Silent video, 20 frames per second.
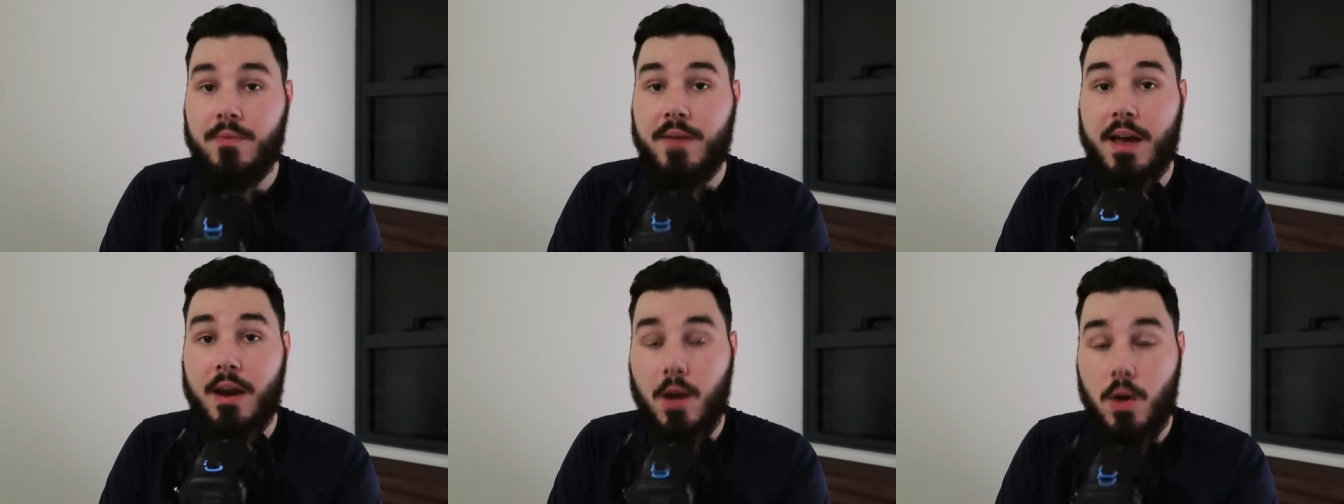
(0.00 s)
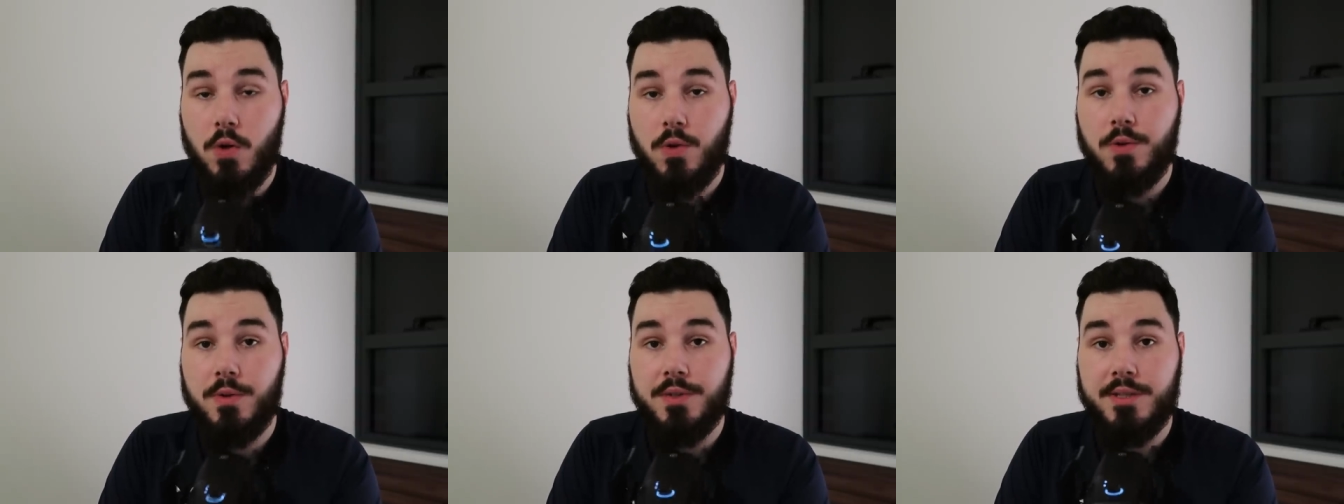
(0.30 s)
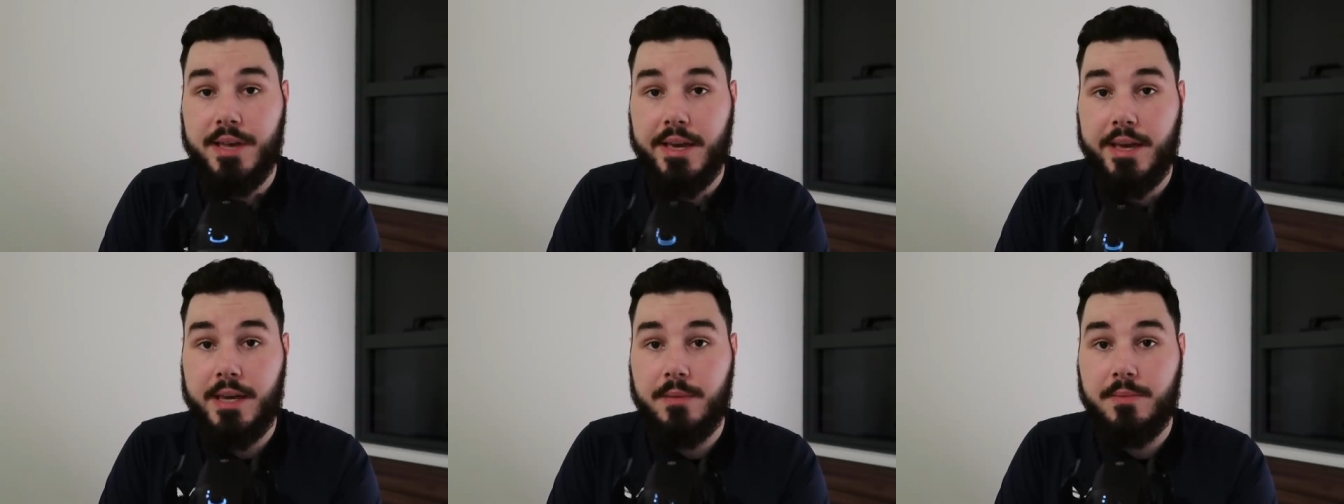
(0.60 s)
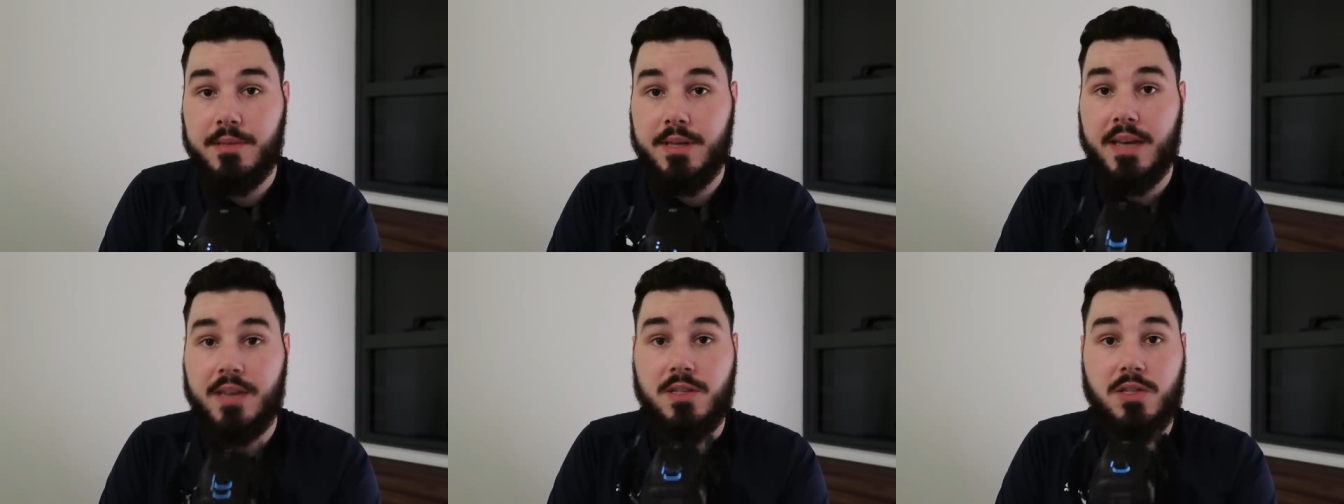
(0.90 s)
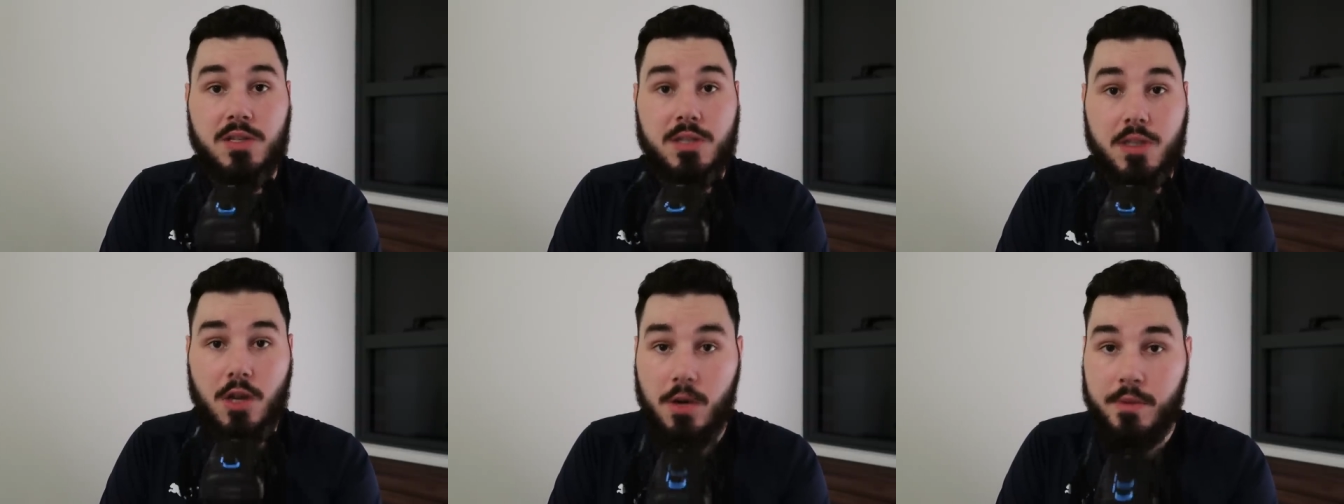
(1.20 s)
their local teams is
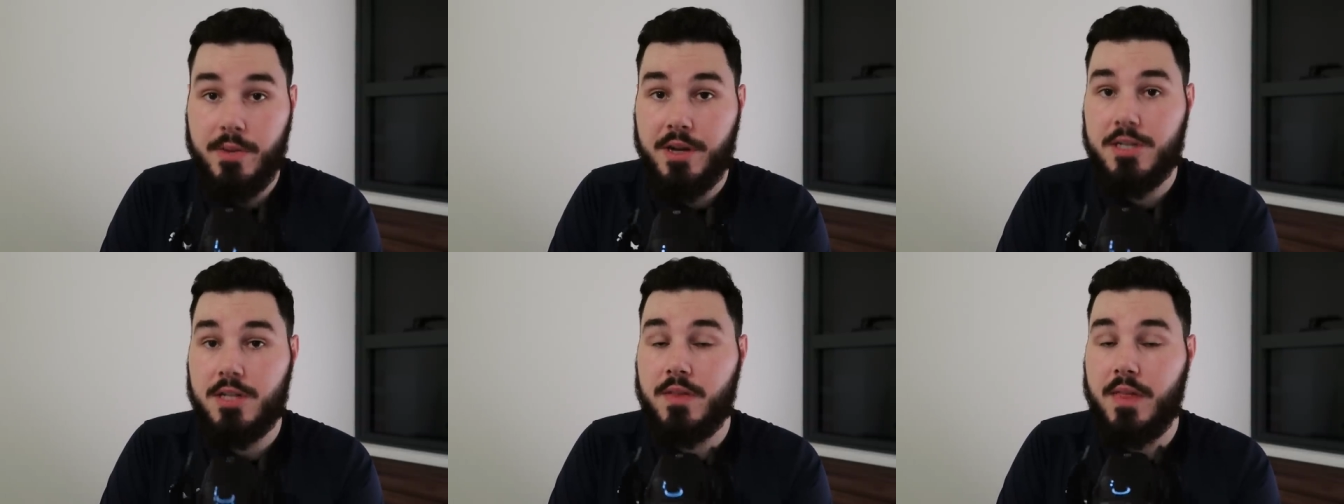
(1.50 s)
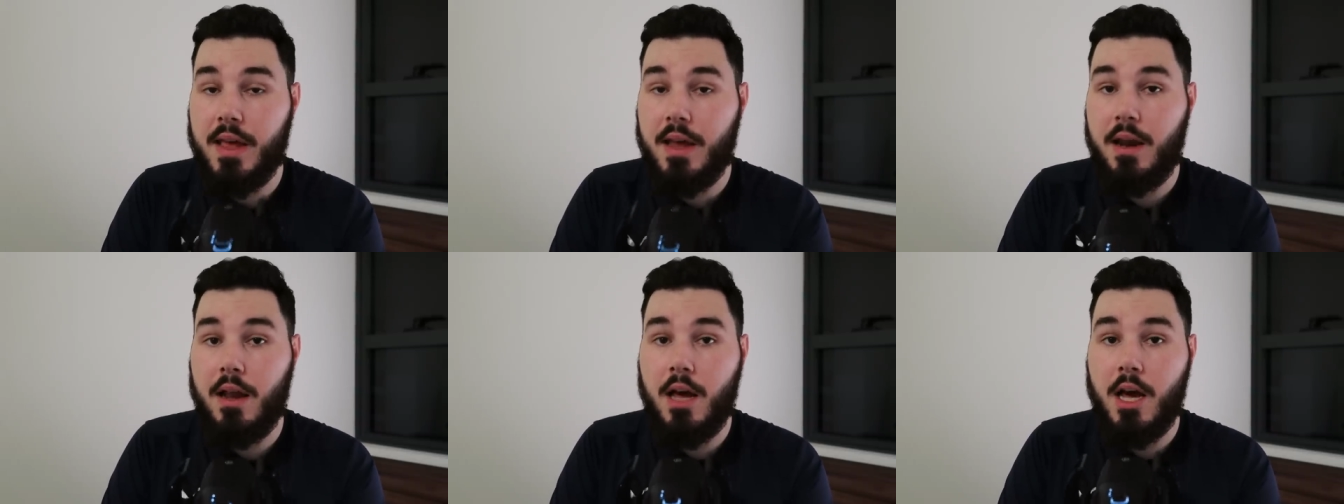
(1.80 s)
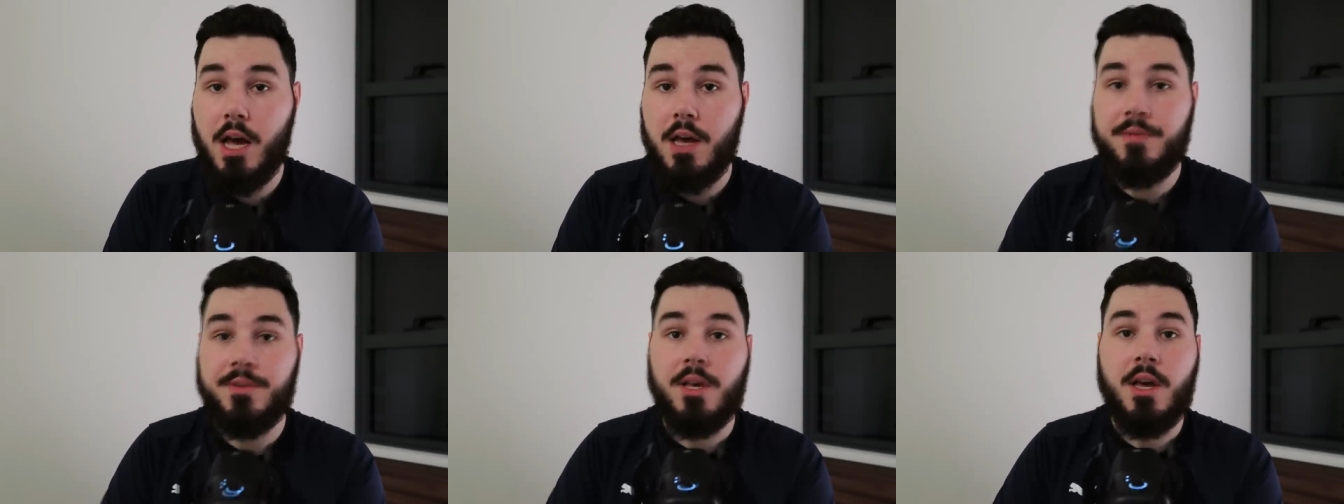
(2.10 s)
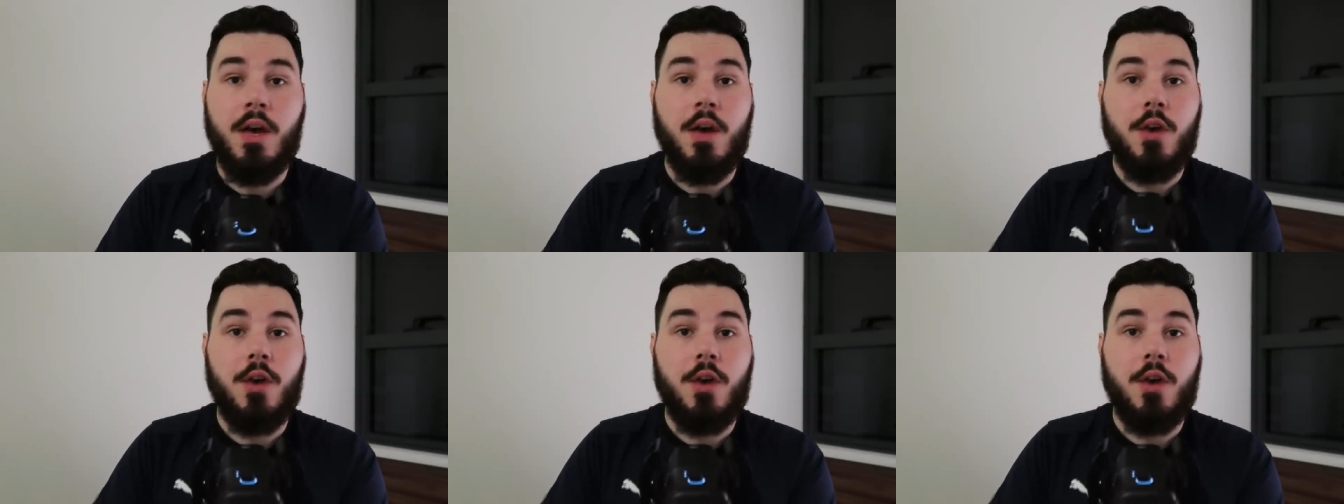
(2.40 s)
so much their lives.